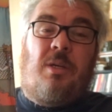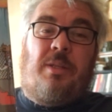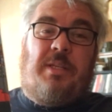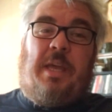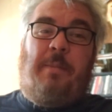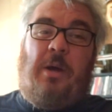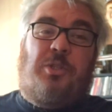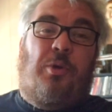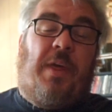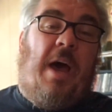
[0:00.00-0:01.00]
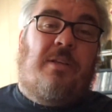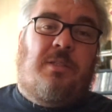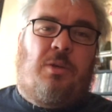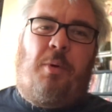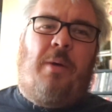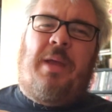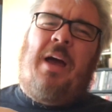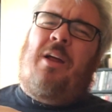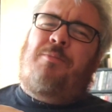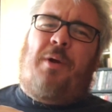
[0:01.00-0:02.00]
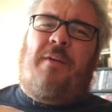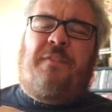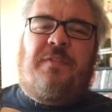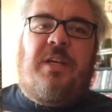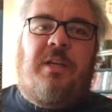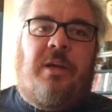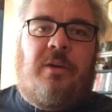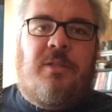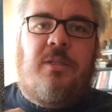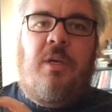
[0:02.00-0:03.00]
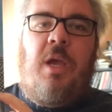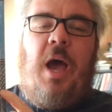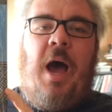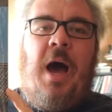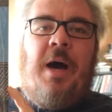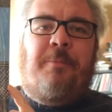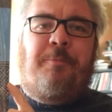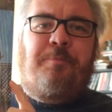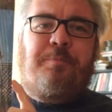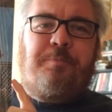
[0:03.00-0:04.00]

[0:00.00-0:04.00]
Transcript: This came out in 2000, so probably 15 years. And